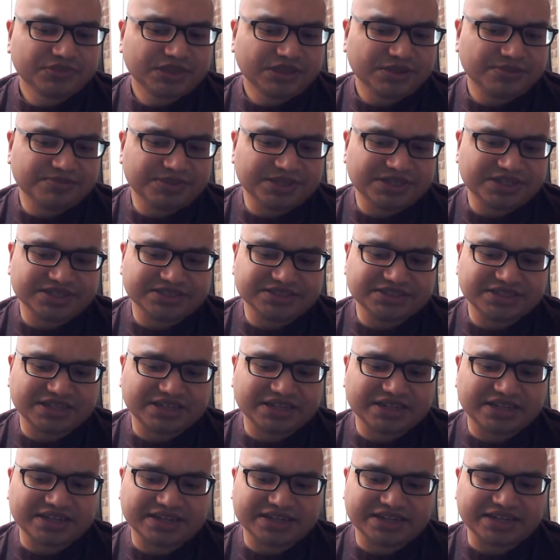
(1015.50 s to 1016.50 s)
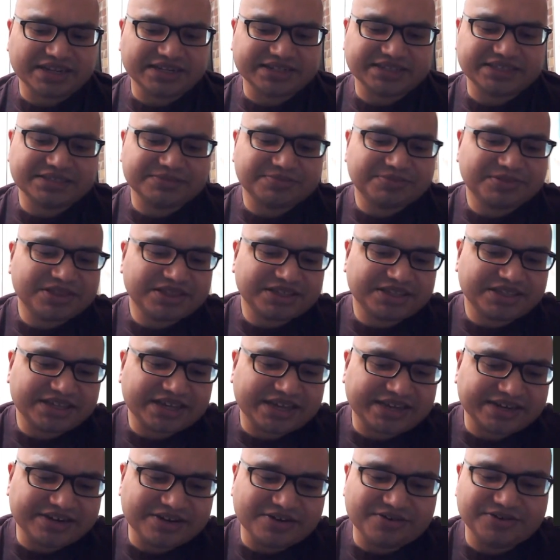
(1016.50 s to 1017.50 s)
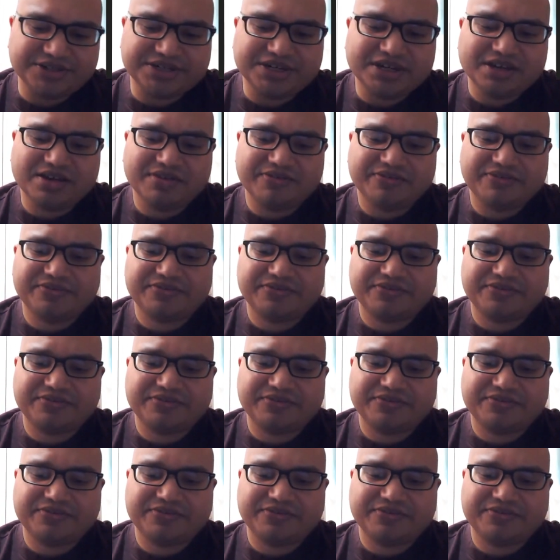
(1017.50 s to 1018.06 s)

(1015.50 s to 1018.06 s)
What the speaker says: because I keep thinking I know enough